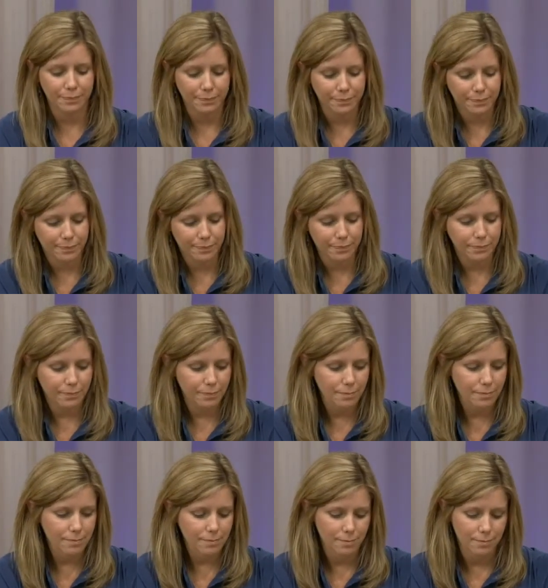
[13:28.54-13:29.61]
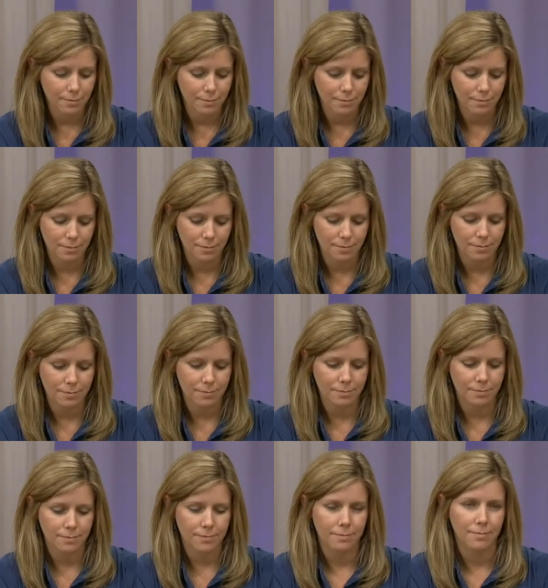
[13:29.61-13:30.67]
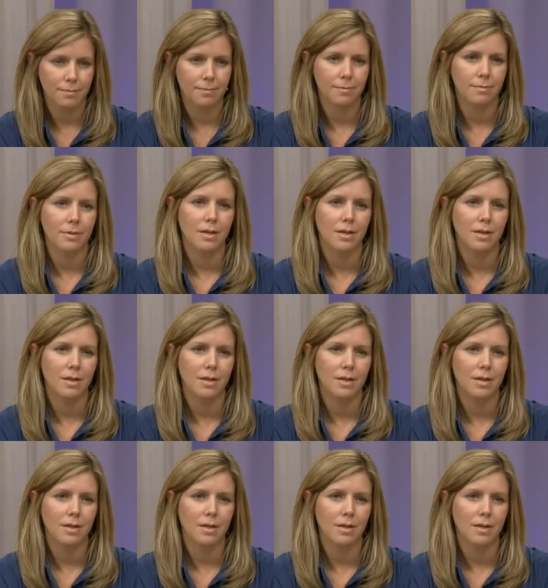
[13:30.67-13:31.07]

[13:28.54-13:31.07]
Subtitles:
Nothing is said.